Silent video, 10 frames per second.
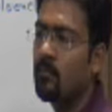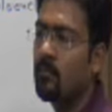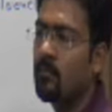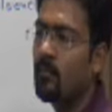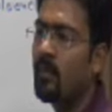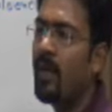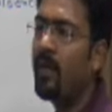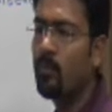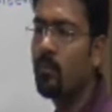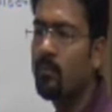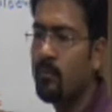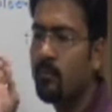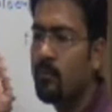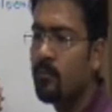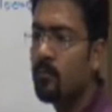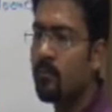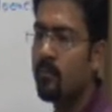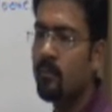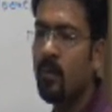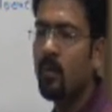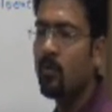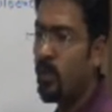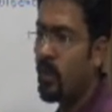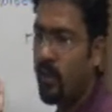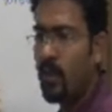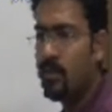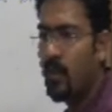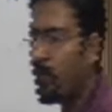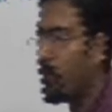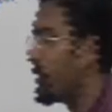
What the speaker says: 92. So it doesn't differ much,